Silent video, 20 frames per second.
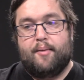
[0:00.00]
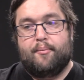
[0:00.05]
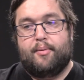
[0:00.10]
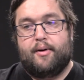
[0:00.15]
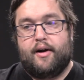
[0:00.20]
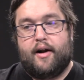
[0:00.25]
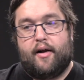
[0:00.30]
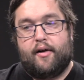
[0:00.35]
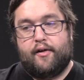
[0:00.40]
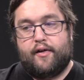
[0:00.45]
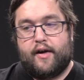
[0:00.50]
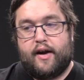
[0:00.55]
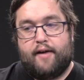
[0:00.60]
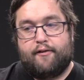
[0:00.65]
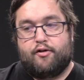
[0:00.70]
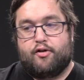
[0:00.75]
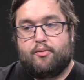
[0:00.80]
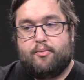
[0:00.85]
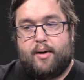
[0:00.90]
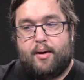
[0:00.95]
But another thing you
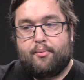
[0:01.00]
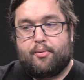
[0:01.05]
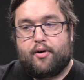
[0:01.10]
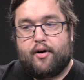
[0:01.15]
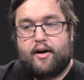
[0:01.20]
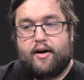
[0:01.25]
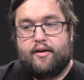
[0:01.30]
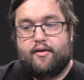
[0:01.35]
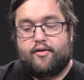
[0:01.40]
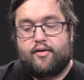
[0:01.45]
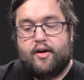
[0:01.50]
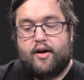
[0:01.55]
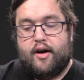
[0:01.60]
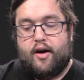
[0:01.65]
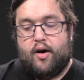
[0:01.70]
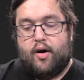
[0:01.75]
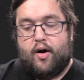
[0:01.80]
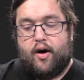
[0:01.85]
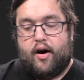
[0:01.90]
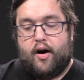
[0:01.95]
have to remember is
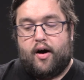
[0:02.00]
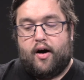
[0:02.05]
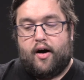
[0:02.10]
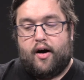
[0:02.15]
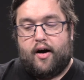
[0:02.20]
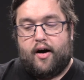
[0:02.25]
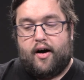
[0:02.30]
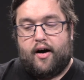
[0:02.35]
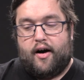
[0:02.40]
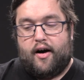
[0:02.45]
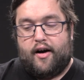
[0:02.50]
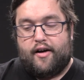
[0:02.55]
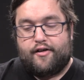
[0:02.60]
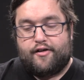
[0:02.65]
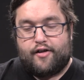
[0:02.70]
a